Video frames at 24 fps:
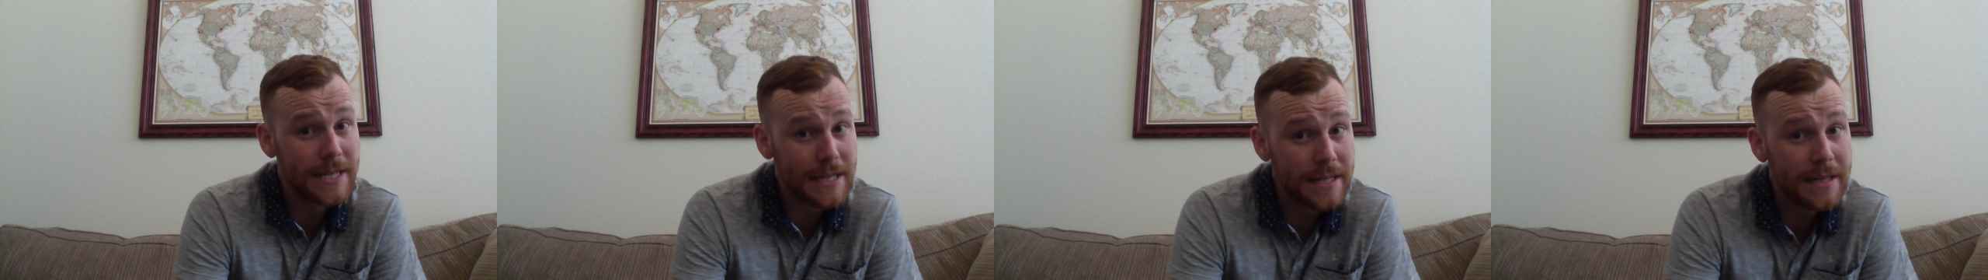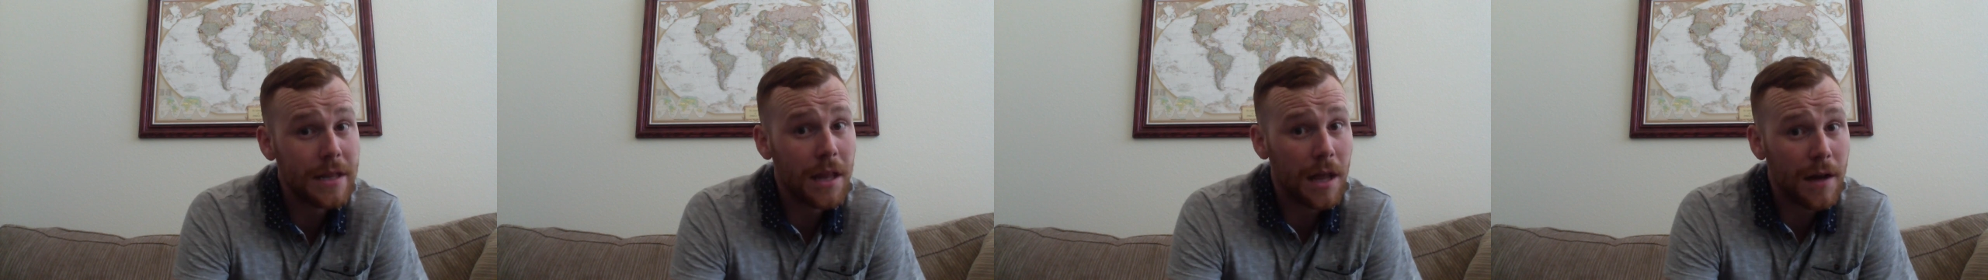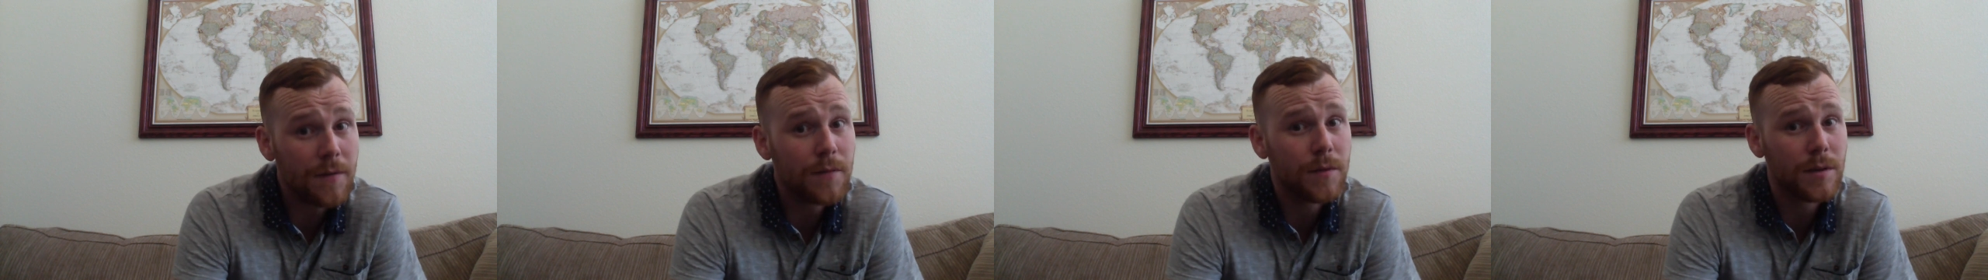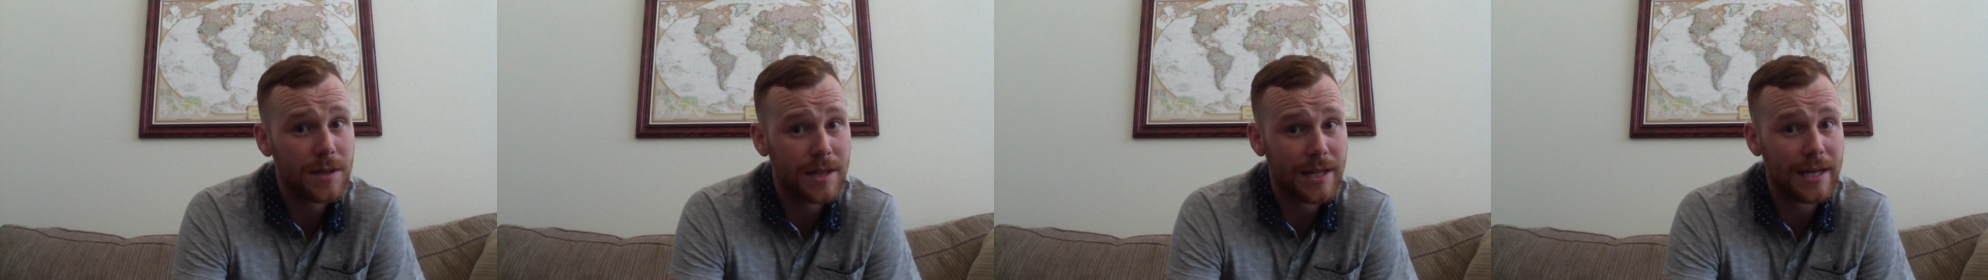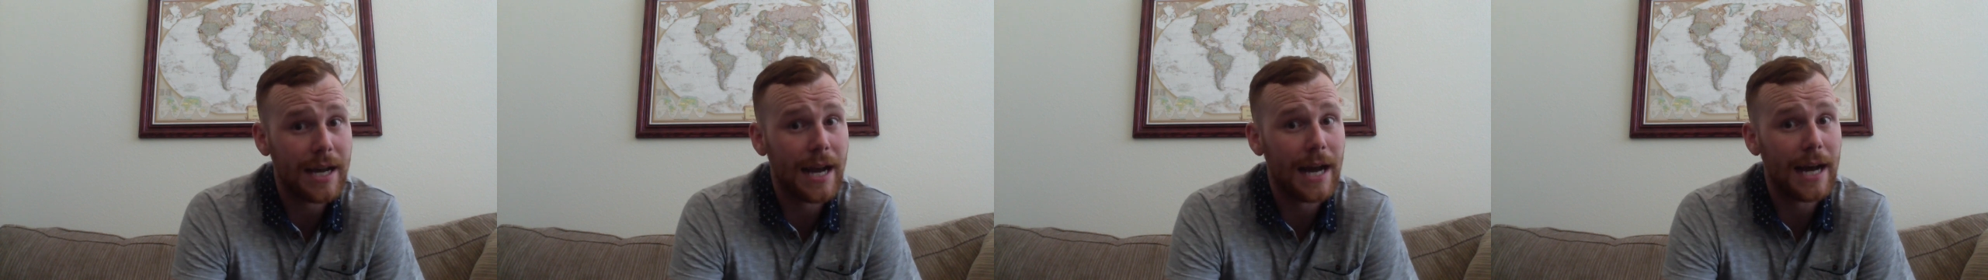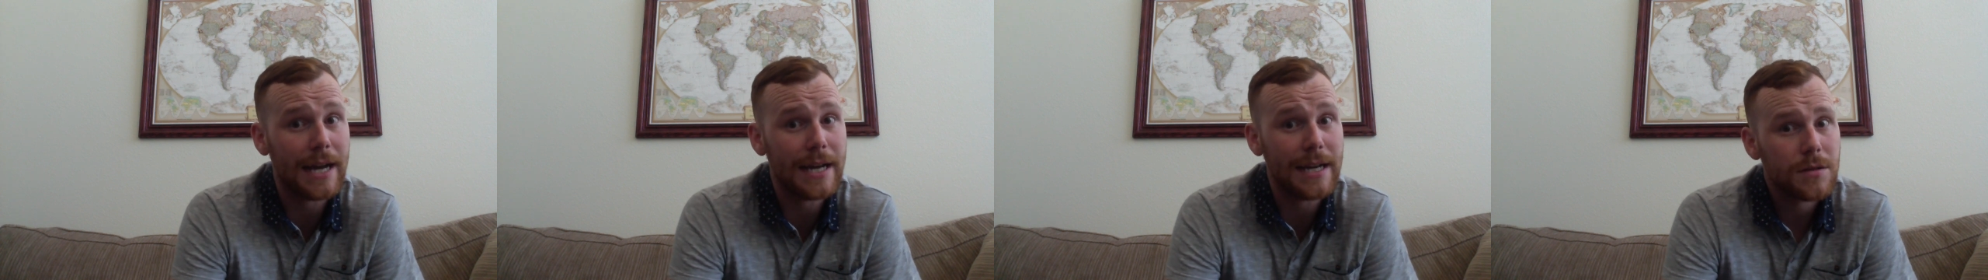in love with the
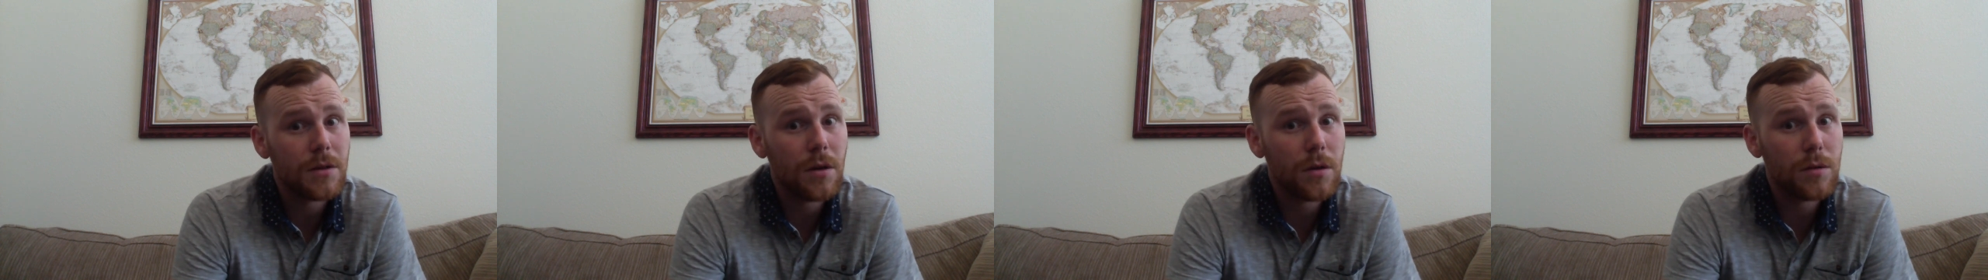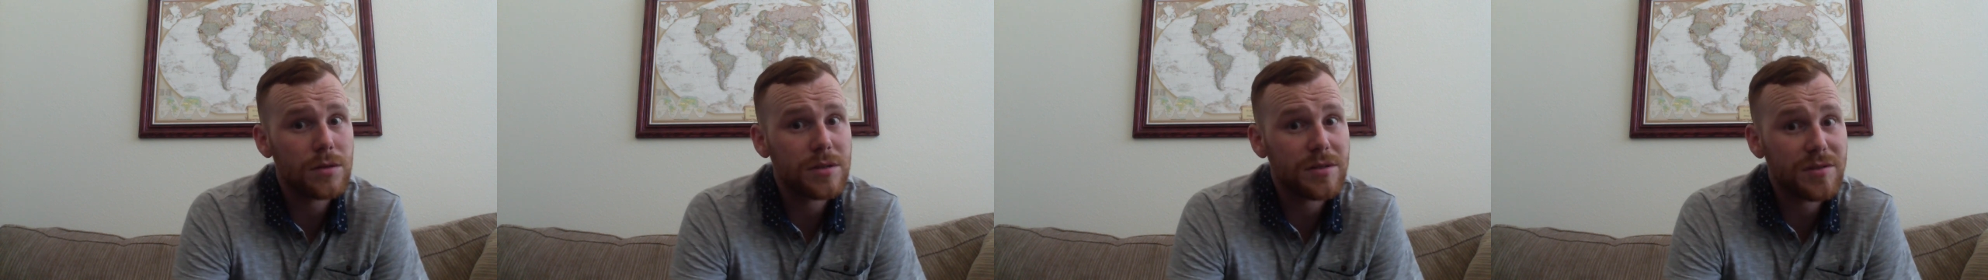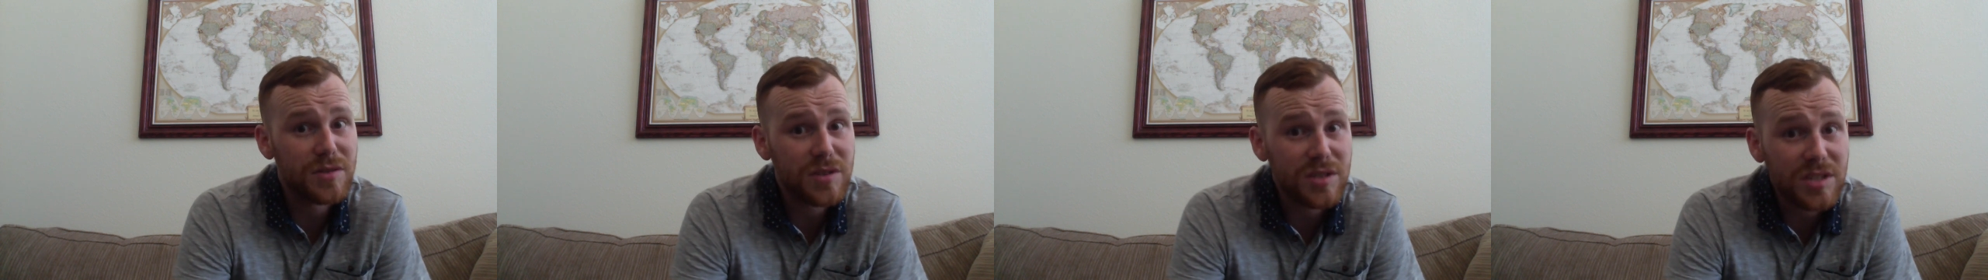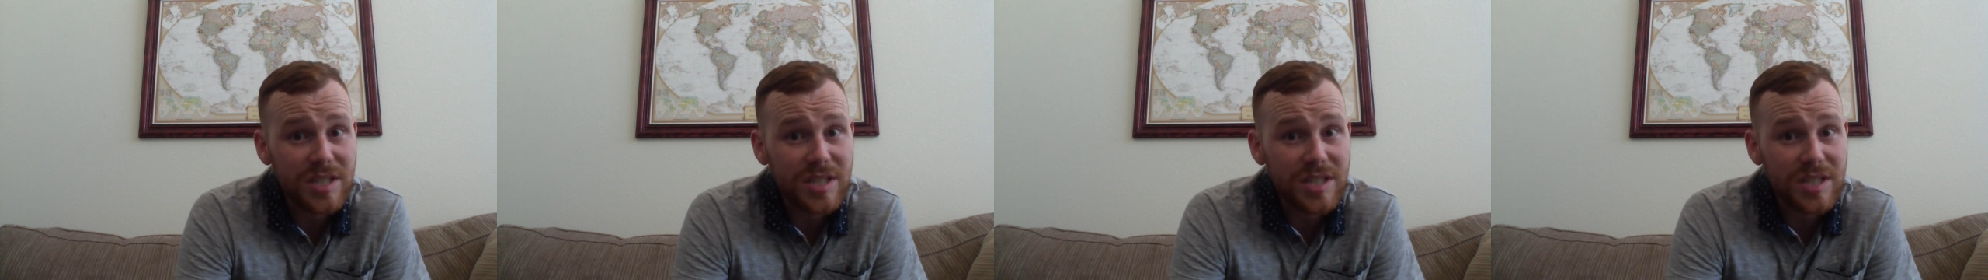guy. Those